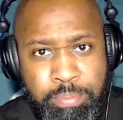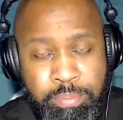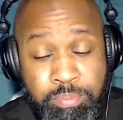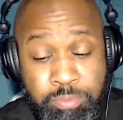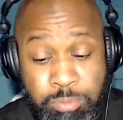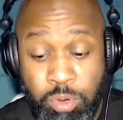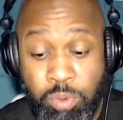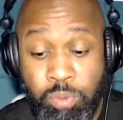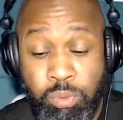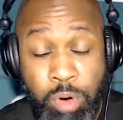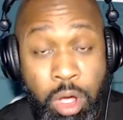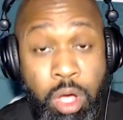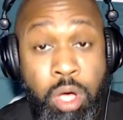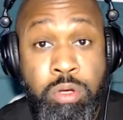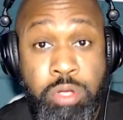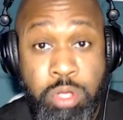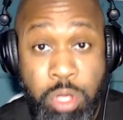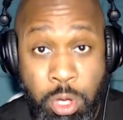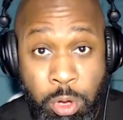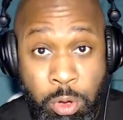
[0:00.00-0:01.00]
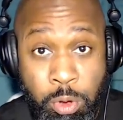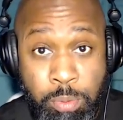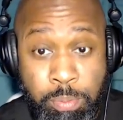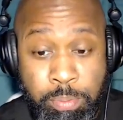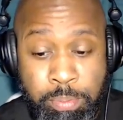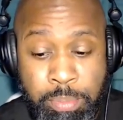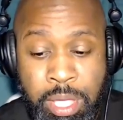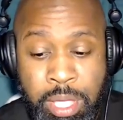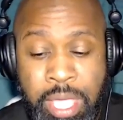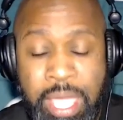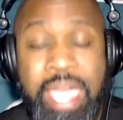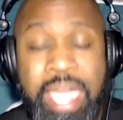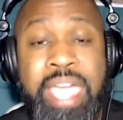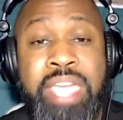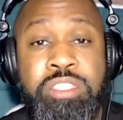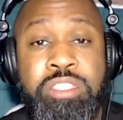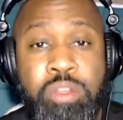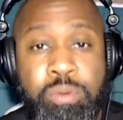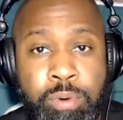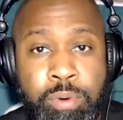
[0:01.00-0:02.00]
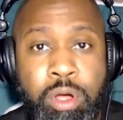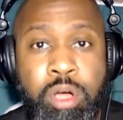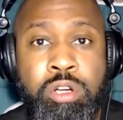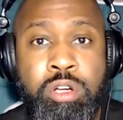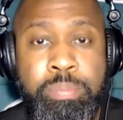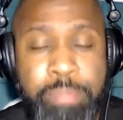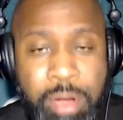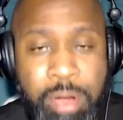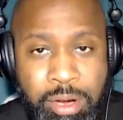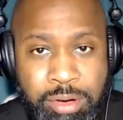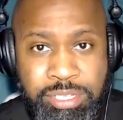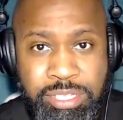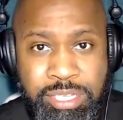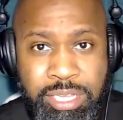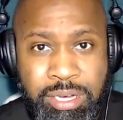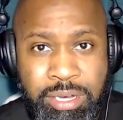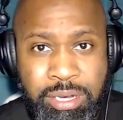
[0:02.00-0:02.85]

the wrong home and the wrong person.